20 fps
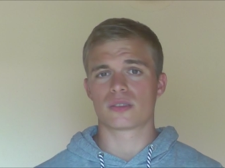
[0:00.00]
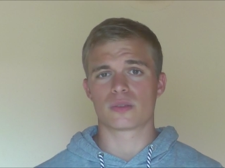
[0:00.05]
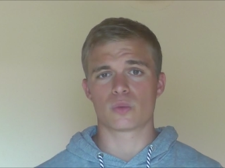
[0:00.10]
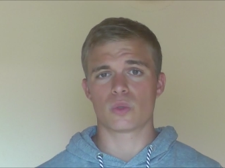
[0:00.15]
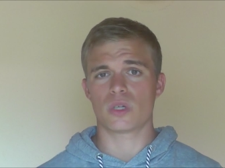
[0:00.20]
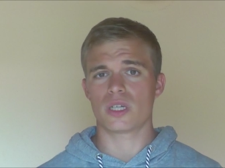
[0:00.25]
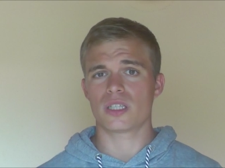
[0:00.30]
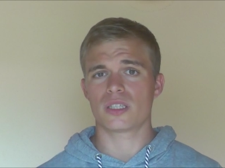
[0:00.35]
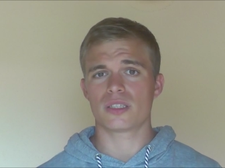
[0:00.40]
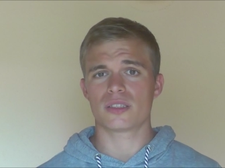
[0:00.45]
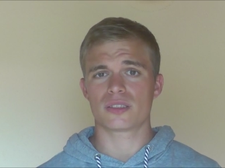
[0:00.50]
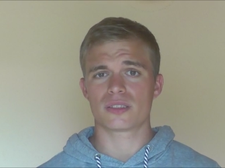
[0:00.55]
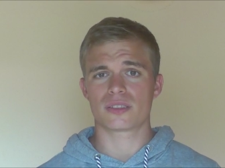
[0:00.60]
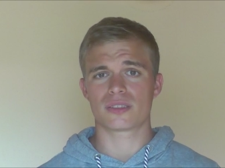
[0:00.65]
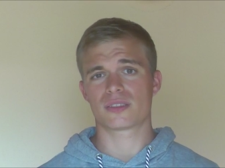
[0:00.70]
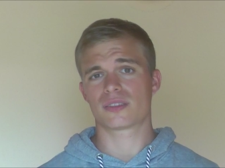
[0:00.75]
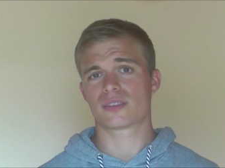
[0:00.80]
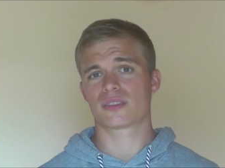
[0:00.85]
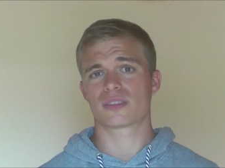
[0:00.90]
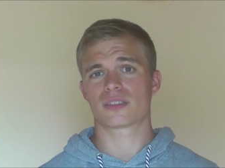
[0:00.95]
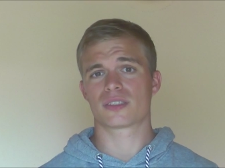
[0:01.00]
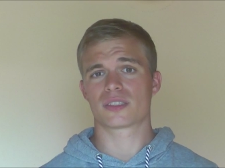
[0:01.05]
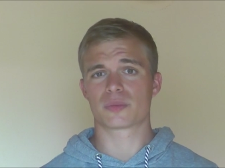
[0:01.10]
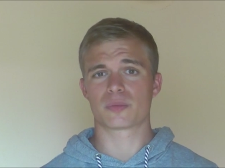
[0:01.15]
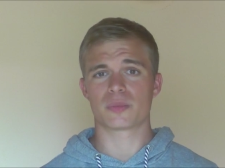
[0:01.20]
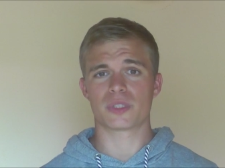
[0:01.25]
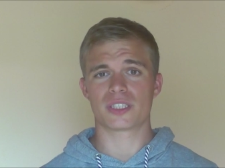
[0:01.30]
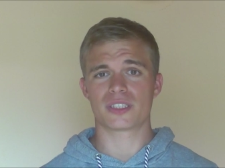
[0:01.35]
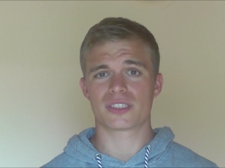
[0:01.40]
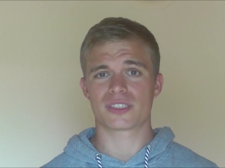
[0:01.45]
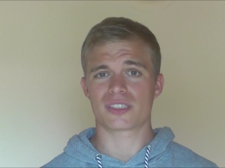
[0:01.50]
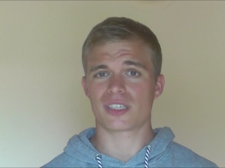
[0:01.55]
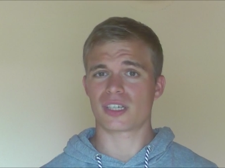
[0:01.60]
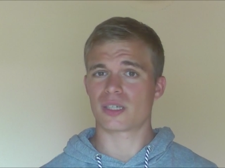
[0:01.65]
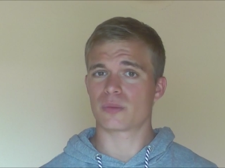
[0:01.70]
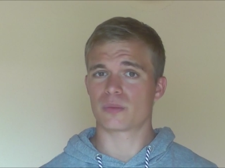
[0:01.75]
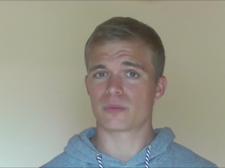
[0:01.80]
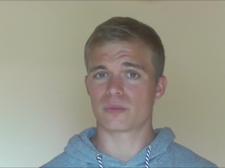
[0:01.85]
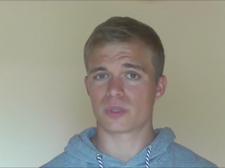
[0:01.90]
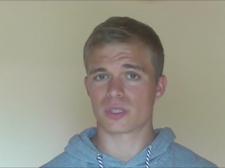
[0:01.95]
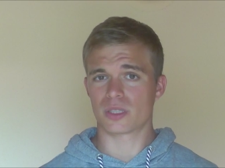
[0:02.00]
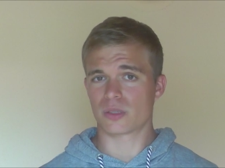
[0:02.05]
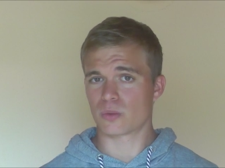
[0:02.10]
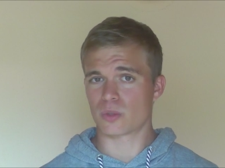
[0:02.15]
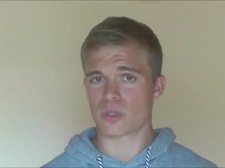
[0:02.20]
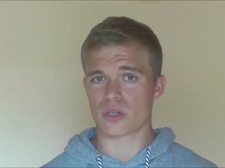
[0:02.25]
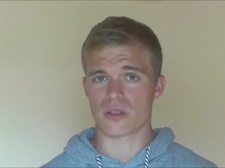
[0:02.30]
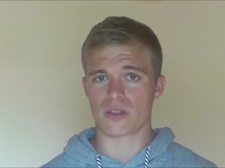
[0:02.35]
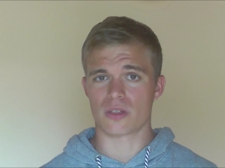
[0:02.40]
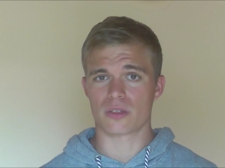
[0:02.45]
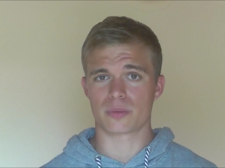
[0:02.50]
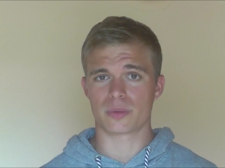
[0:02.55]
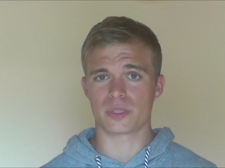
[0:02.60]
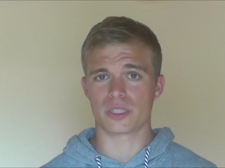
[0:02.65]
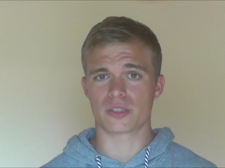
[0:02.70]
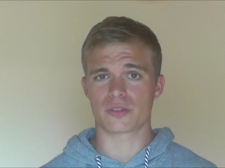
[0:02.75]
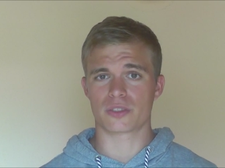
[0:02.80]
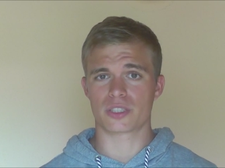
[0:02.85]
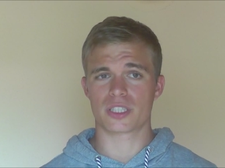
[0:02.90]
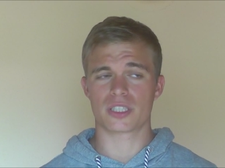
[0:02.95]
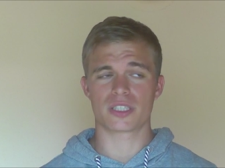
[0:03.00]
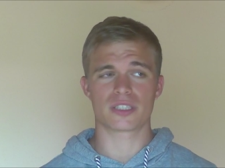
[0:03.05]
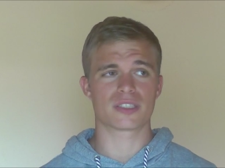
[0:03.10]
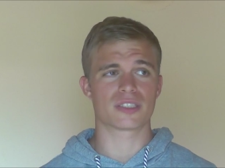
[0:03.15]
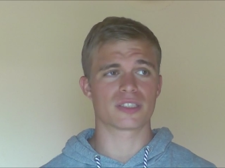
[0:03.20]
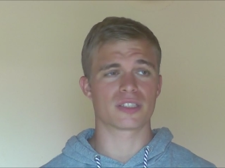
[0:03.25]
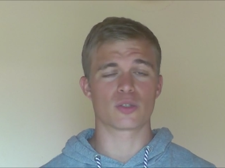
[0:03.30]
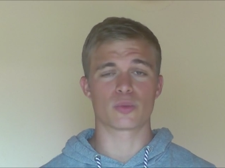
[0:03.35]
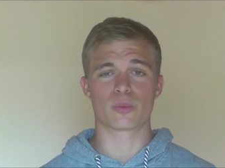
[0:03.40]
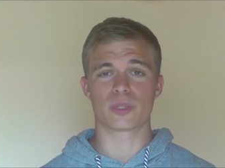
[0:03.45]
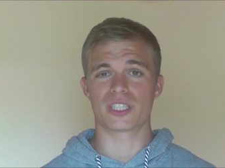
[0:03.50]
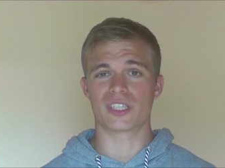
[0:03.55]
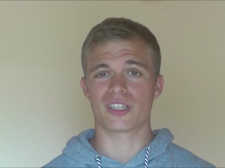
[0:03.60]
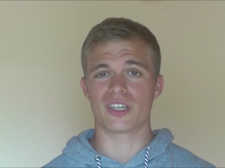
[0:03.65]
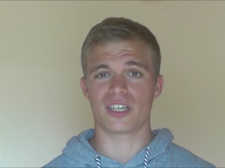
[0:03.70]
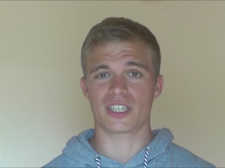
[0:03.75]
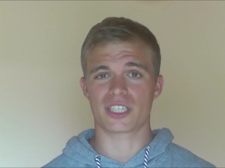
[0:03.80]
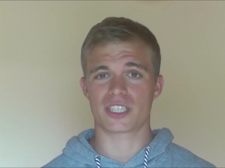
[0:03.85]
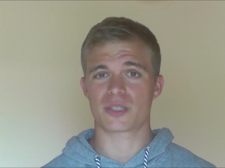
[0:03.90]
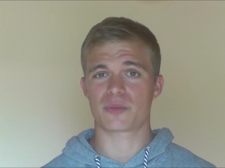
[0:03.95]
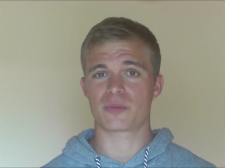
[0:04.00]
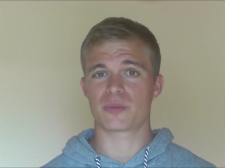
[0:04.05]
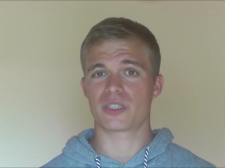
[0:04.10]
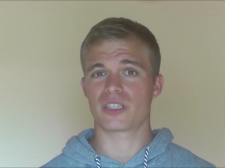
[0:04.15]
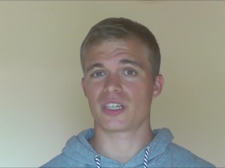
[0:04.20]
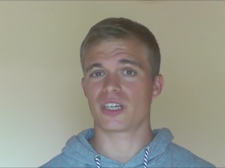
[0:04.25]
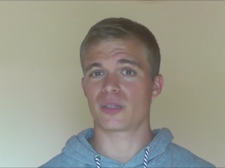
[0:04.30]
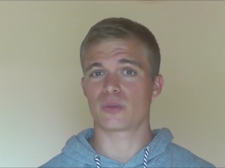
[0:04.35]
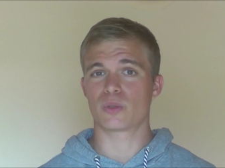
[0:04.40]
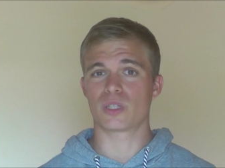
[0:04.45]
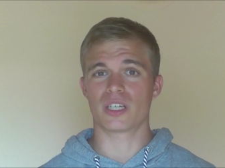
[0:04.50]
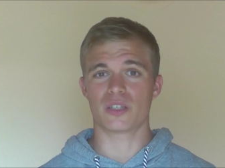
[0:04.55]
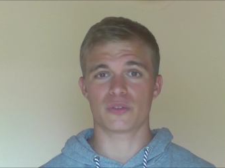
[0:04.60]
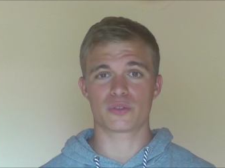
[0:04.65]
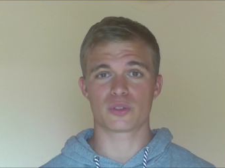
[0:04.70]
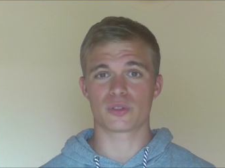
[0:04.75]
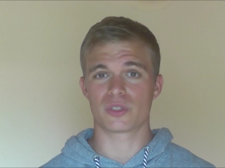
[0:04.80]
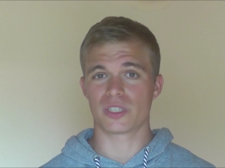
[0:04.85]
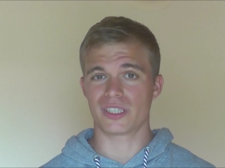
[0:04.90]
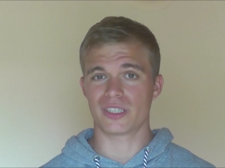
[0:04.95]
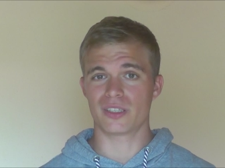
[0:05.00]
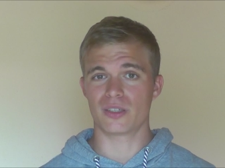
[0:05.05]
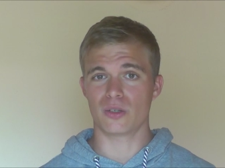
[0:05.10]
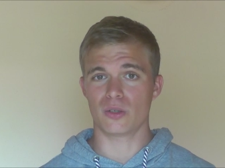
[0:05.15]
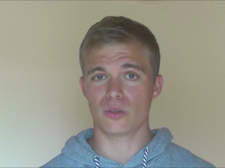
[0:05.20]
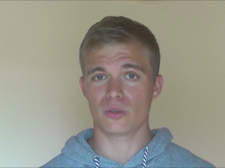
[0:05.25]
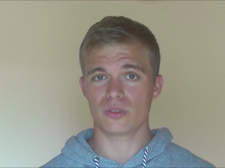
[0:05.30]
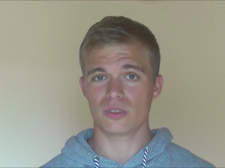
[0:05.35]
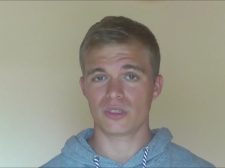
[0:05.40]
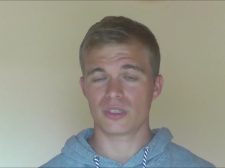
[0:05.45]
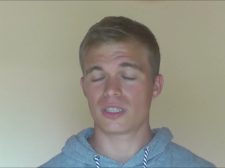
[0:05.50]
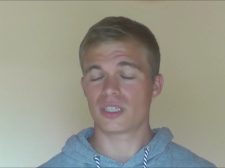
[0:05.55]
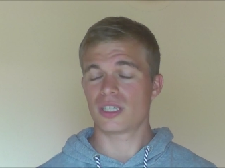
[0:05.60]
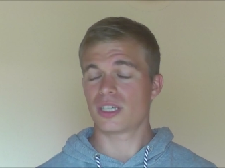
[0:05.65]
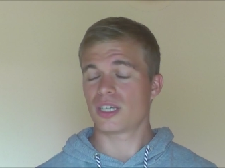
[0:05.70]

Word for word: well, this means I'm a worthless piece of shit, nobody likes me, I will have to die alone.